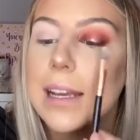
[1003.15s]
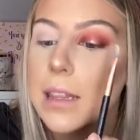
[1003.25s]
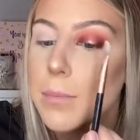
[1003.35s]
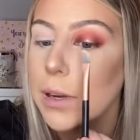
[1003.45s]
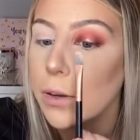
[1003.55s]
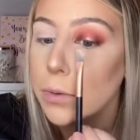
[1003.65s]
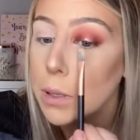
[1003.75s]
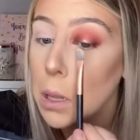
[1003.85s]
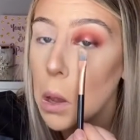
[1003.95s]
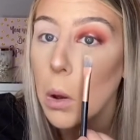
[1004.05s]
in the middle.
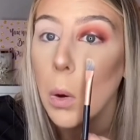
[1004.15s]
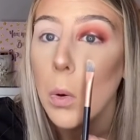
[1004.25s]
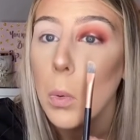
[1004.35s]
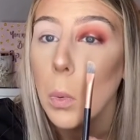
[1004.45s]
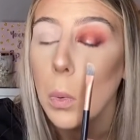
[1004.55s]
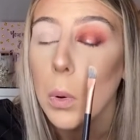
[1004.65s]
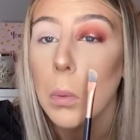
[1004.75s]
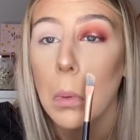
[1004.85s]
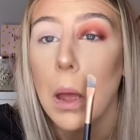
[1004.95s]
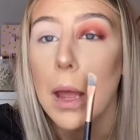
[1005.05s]
Oh,
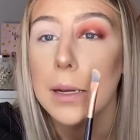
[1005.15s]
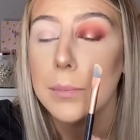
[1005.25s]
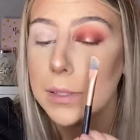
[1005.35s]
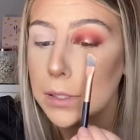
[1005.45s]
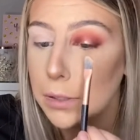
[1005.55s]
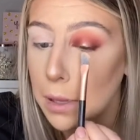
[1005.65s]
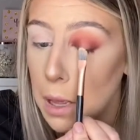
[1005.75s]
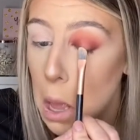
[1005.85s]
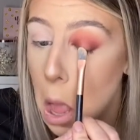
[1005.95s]
I didn't mean to do that.